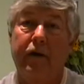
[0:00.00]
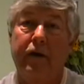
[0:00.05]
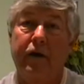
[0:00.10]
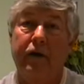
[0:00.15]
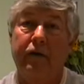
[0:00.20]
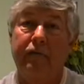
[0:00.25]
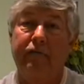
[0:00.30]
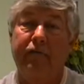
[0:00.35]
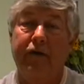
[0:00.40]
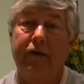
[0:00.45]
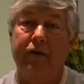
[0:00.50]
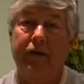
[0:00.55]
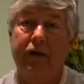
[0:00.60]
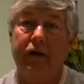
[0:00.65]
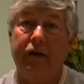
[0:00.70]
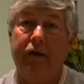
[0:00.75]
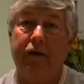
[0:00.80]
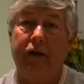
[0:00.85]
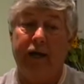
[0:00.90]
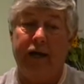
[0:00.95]
Like a very
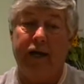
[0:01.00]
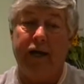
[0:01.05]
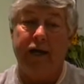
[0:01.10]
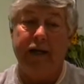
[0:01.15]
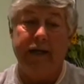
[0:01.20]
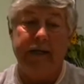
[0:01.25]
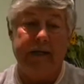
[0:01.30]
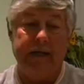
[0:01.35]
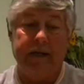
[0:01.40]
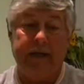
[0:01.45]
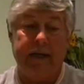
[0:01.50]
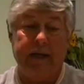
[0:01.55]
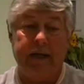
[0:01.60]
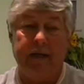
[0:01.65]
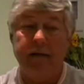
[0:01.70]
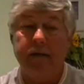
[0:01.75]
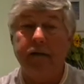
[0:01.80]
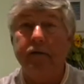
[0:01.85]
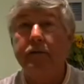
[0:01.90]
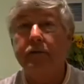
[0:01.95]
light honey
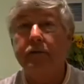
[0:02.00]
colour.